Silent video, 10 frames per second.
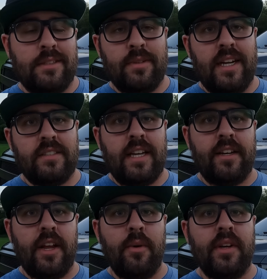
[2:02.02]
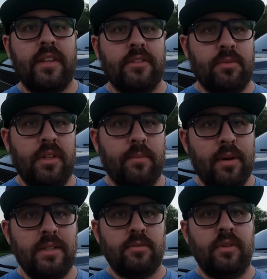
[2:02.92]
so that's what I decided to go with. I was really
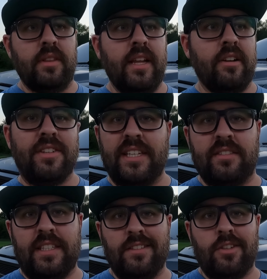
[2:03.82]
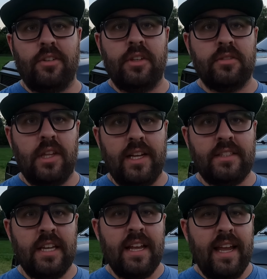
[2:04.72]
impressed with their distance on those
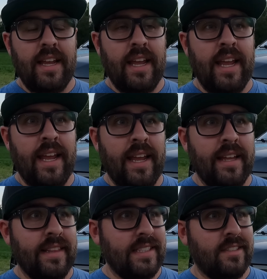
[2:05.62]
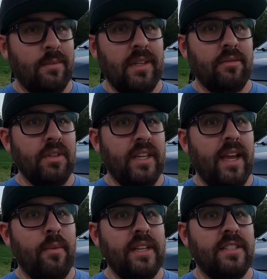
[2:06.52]
lights, and that's something that I really
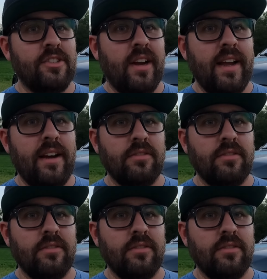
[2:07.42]
can't wait to try